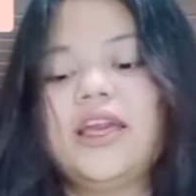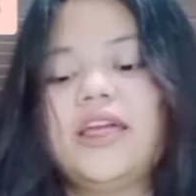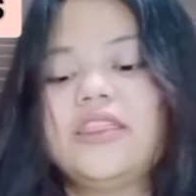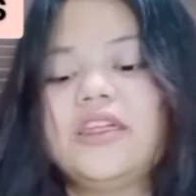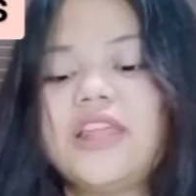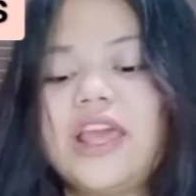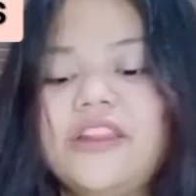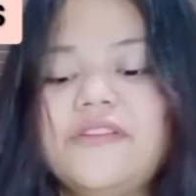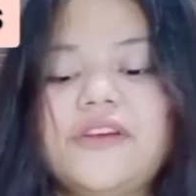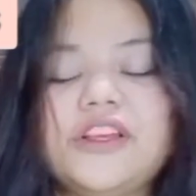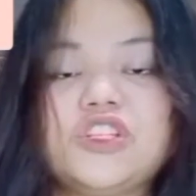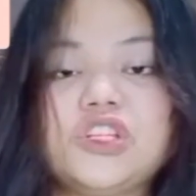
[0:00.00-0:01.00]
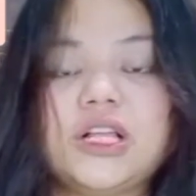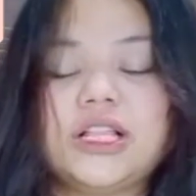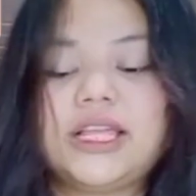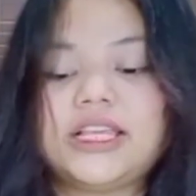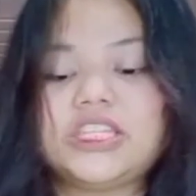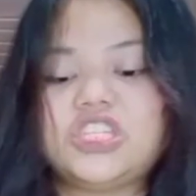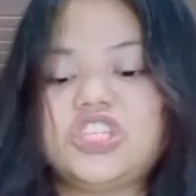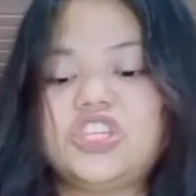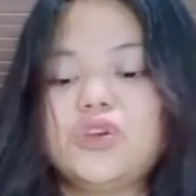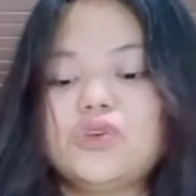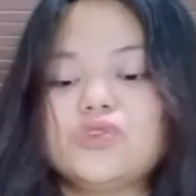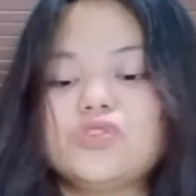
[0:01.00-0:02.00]
The derivational is
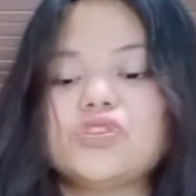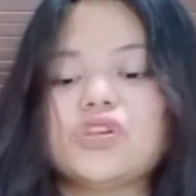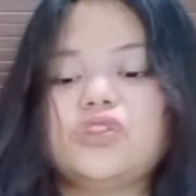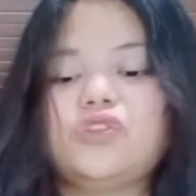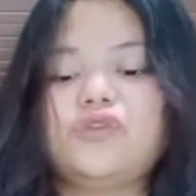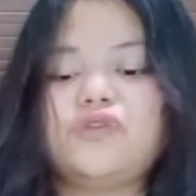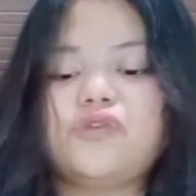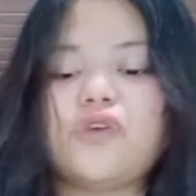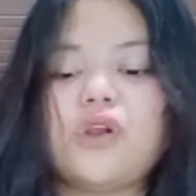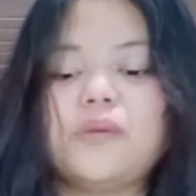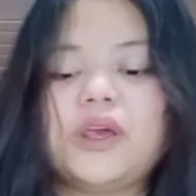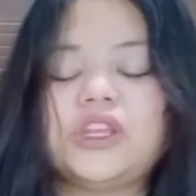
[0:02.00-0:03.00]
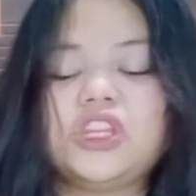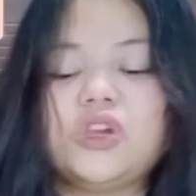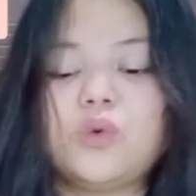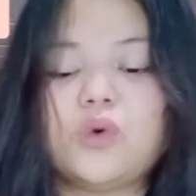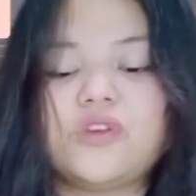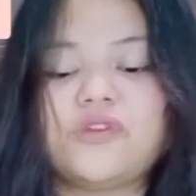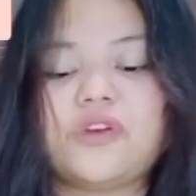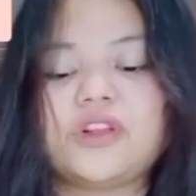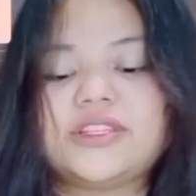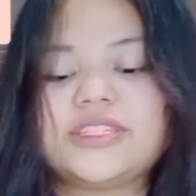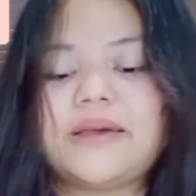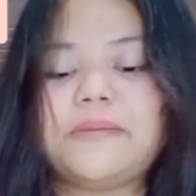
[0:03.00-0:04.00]
used to form a new word, for
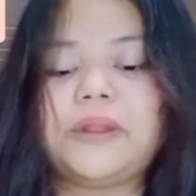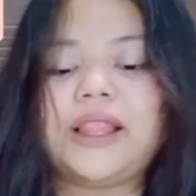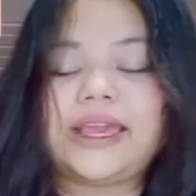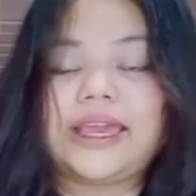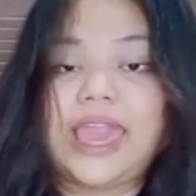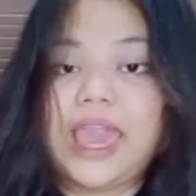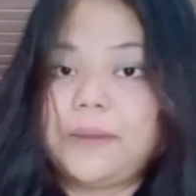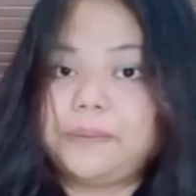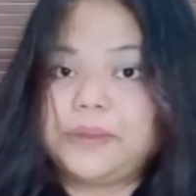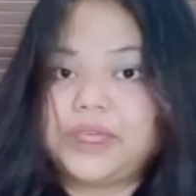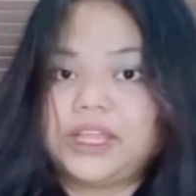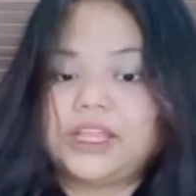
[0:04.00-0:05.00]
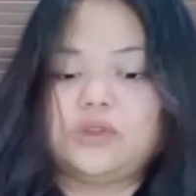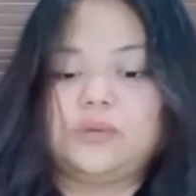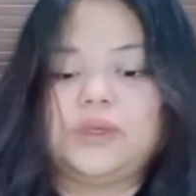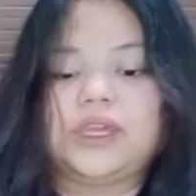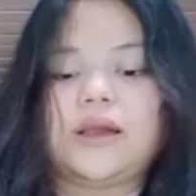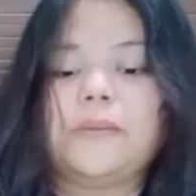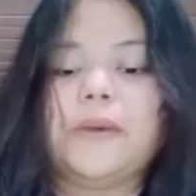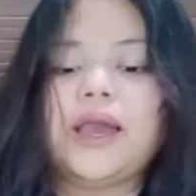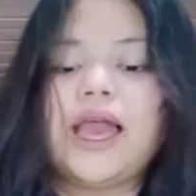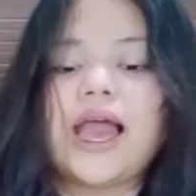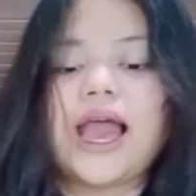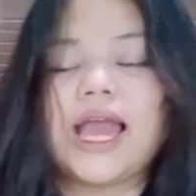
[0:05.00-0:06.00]
example, like happy to become
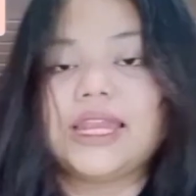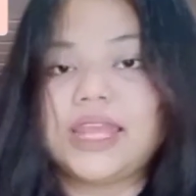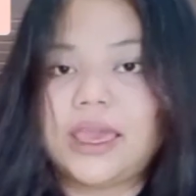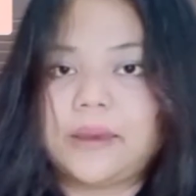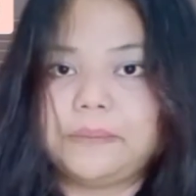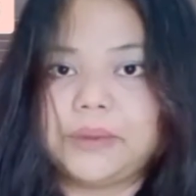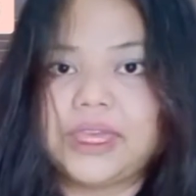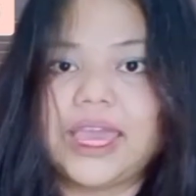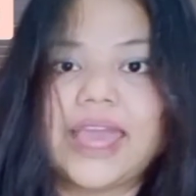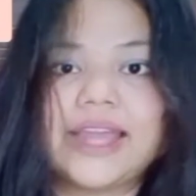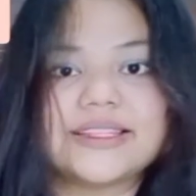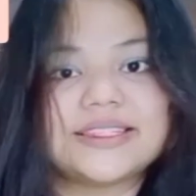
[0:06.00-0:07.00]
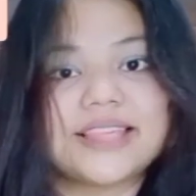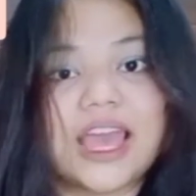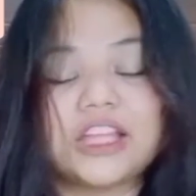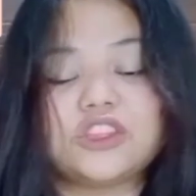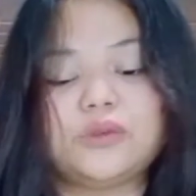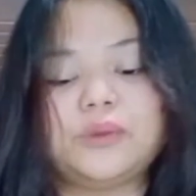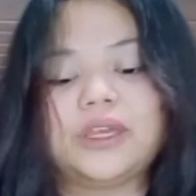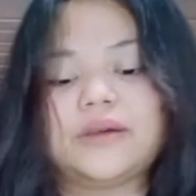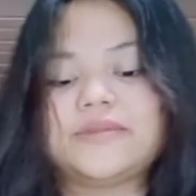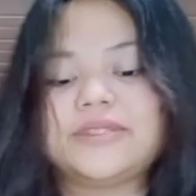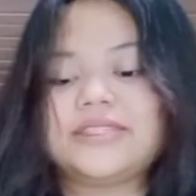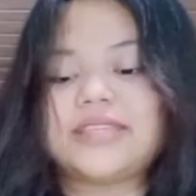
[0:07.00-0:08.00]
unhappy and sad to become
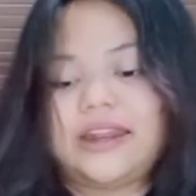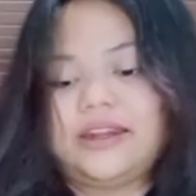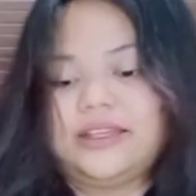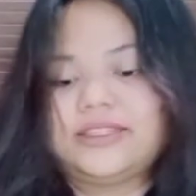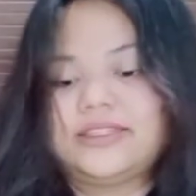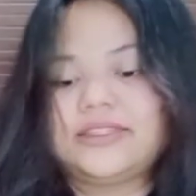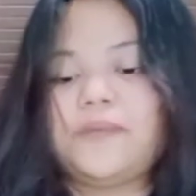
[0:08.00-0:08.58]
sadness.